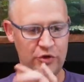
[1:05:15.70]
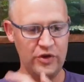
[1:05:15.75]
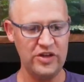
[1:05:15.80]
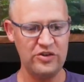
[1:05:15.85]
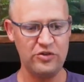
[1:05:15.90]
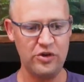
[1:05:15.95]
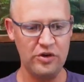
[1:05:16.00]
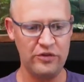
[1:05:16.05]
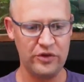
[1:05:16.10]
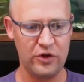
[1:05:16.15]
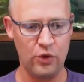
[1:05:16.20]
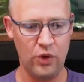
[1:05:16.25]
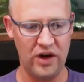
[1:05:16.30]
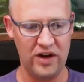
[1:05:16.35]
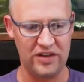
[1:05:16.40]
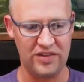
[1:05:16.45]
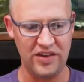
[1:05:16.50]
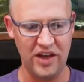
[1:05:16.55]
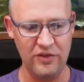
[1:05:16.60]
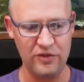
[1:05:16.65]
Green Grove
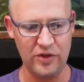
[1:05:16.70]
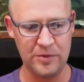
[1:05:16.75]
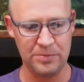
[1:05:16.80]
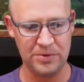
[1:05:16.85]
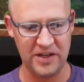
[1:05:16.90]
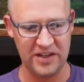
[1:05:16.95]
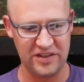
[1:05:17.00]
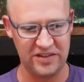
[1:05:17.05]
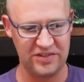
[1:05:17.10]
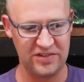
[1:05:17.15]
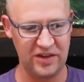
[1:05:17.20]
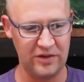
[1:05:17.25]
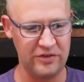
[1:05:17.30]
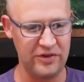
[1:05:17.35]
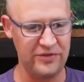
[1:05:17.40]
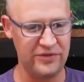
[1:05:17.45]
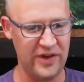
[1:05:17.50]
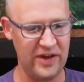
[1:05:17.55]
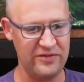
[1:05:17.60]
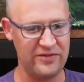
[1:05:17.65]
Aquatics, heavily planted
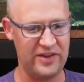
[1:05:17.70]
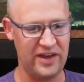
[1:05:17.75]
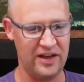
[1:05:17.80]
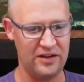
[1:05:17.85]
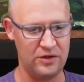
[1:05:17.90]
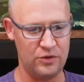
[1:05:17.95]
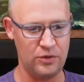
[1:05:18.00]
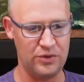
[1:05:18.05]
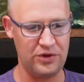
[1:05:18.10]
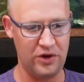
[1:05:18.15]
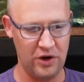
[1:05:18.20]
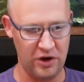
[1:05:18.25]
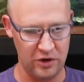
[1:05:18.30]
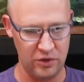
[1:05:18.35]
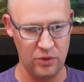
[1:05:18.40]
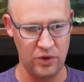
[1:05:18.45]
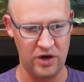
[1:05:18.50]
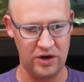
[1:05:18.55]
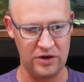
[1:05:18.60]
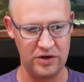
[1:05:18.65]
75-gallon with
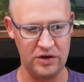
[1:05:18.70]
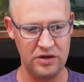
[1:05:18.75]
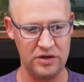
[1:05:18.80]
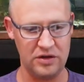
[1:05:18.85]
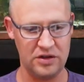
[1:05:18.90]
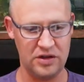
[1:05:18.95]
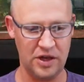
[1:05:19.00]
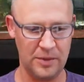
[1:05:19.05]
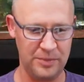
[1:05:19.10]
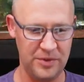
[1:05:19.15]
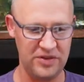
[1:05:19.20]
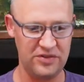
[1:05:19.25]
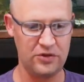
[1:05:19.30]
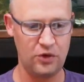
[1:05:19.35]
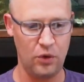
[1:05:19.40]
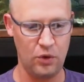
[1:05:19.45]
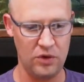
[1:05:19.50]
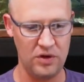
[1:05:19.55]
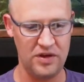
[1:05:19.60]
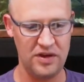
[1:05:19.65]
hard water,
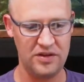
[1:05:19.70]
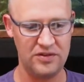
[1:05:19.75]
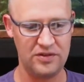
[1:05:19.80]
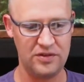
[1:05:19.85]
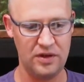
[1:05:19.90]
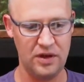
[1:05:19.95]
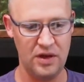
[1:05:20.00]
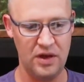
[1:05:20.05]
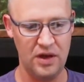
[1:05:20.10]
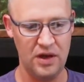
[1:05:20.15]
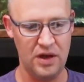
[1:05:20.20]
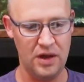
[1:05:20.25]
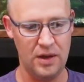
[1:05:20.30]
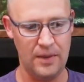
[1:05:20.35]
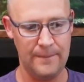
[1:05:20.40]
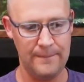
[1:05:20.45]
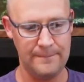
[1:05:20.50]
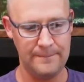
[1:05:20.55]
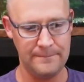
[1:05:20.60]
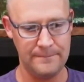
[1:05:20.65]
guppies, cories,
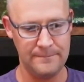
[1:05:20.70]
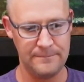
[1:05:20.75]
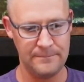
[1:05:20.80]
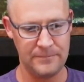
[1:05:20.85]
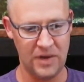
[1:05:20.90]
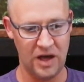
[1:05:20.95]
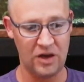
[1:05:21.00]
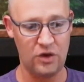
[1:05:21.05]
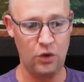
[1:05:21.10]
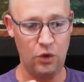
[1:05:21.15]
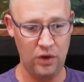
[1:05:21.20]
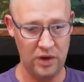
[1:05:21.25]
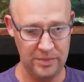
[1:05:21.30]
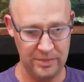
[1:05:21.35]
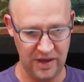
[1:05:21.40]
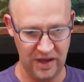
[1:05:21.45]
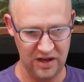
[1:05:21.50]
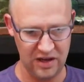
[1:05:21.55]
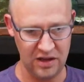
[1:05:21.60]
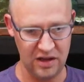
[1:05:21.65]

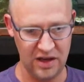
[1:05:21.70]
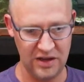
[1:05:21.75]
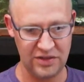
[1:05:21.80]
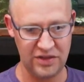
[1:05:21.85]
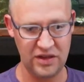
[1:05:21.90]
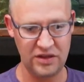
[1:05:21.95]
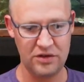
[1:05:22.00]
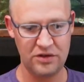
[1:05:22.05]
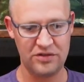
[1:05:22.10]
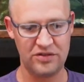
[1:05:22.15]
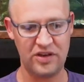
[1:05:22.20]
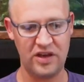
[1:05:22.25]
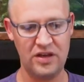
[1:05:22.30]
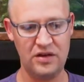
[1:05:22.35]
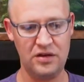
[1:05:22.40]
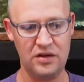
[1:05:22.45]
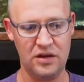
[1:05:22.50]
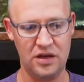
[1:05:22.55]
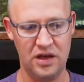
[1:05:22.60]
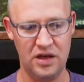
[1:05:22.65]
koi betta, I think you're
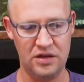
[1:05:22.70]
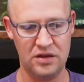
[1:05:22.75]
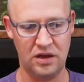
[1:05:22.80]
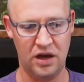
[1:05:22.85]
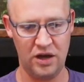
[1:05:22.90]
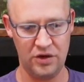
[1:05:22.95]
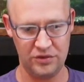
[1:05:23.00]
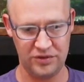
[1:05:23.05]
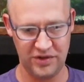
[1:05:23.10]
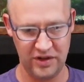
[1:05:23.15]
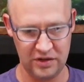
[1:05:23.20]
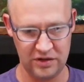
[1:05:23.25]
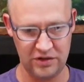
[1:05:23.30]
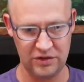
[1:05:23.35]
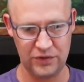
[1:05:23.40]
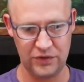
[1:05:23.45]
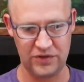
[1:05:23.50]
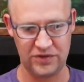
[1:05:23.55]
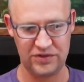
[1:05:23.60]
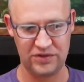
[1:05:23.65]
saying, and
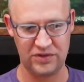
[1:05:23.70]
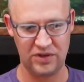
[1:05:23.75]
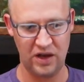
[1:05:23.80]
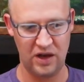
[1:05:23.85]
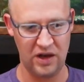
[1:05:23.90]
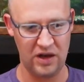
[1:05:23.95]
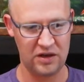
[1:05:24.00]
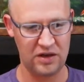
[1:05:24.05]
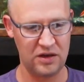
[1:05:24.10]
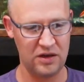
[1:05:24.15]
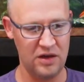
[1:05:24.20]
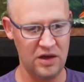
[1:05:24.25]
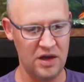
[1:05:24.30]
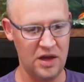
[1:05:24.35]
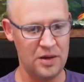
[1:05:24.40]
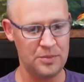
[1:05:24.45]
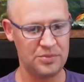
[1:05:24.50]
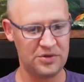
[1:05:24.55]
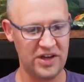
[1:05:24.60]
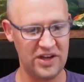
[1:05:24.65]
autosynclus for stock.
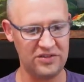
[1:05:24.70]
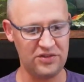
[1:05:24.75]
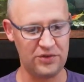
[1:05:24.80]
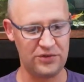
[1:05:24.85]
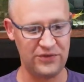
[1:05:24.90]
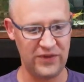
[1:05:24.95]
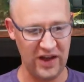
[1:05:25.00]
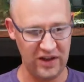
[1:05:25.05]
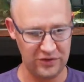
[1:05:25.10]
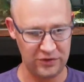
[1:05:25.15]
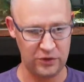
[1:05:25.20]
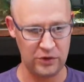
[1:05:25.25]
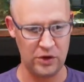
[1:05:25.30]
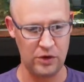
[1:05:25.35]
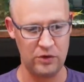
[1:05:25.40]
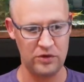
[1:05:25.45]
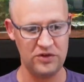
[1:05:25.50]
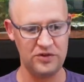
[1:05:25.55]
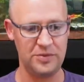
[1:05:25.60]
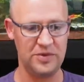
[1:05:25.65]
Plants are fast
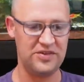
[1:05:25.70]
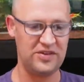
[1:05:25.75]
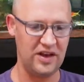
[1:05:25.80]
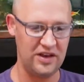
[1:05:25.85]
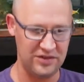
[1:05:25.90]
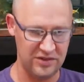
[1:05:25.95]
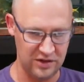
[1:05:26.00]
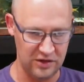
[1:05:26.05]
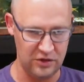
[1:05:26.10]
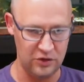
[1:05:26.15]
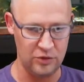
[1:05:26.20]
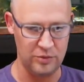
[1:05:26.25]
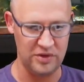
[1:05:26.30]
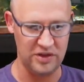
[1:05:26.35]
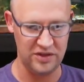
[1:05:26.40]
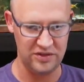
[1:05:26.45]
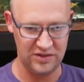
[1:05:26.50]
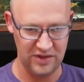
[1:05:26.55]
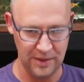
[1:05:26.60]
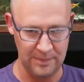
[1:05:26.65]
growers besides the
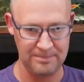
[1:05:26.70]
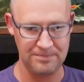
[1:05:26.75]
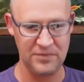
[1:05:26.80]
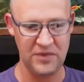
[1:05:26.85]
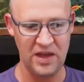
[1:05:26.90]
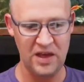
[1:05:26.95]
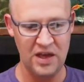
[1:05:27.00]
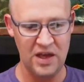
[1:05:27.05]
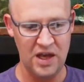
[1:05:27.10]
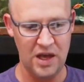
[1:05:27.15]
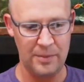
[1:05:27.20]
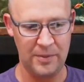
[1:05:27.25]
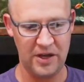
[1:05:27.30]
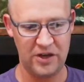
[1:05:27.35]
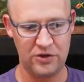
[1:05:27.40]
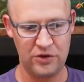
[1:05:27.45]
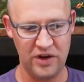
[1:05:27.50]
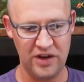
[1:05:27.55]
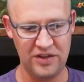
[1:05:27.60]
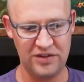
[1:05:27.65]
Anubius. Yep.
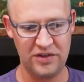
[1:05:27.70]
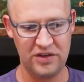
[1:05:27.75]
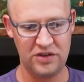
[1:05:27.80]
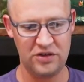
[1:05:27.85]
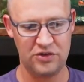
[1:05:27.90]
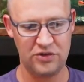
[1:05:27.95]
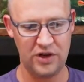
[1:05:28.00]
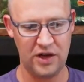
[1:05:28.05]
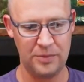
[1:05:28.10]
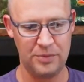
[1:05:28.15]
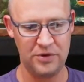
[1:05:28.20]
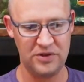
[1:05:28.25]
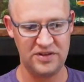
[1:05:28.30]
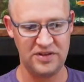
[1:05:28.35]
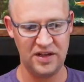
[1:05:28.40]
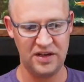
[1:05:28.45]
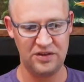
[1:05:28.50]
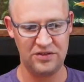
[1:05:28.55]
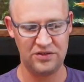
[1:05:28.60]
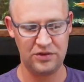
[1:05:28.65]
Am I crazy to try to
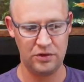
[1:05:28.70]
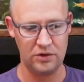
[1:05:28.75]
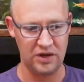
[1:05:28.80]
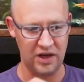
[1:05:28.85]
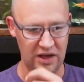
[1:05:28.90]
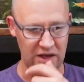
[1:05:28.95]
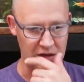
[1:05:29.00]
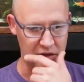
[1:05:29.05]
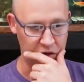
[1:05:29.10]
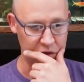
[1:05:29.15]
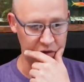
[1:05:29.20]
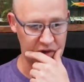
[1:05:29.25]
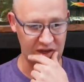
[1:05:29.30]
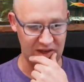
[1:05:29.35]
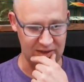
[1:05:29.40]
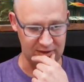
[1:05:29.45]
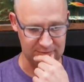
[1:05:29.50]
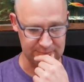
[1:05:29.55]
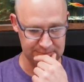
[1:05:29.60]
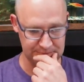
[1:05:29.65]
put Denisoni in?
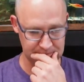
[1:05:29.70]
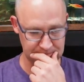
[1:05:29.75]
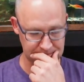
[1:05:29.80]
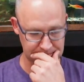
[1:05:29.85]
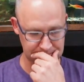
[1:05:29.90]
Okay.